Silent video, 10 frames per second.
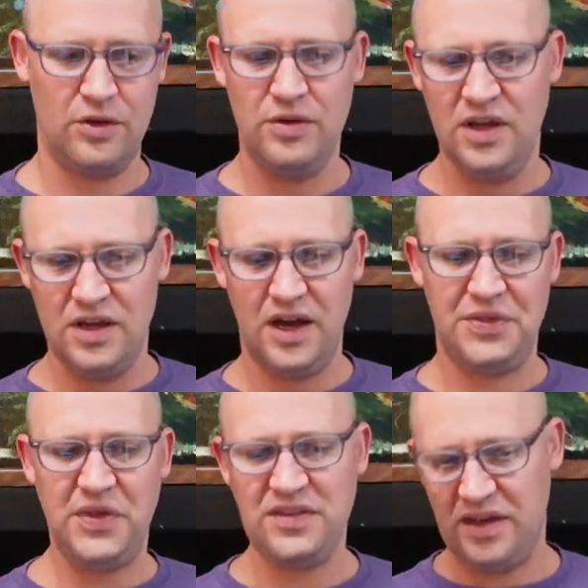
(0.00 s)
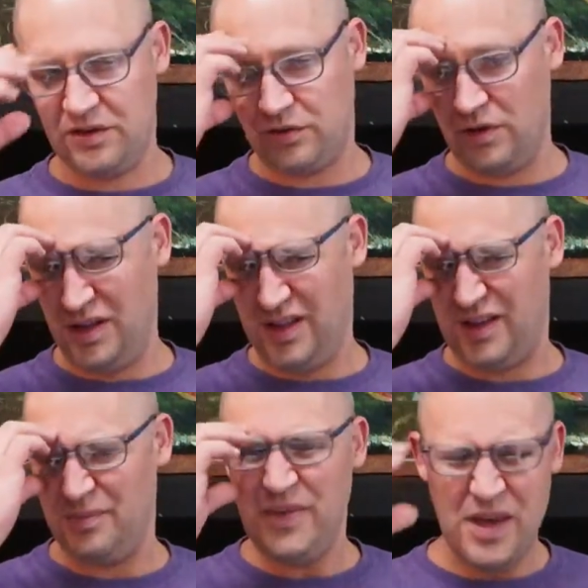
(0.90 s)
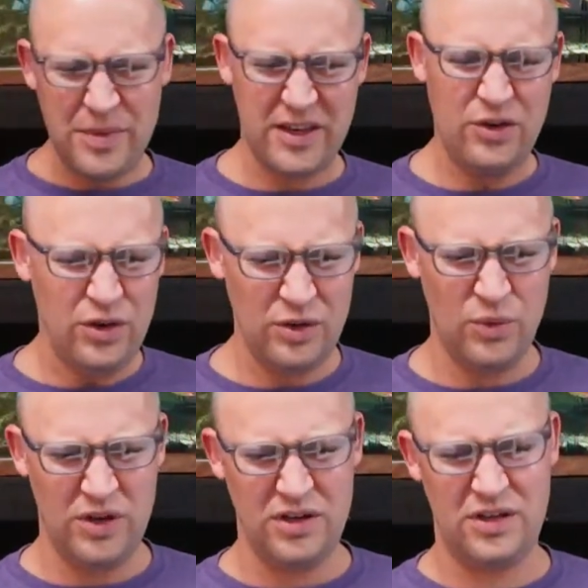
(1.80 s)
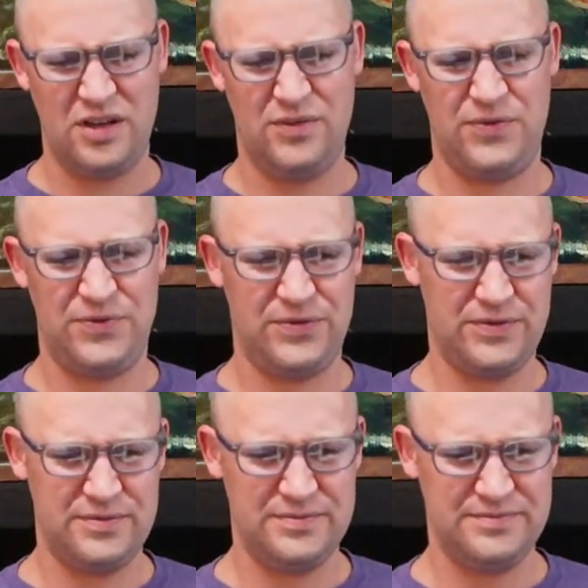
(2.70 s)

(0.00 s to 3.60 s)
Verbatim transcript: So I think Denisoni, like, maybe could work if...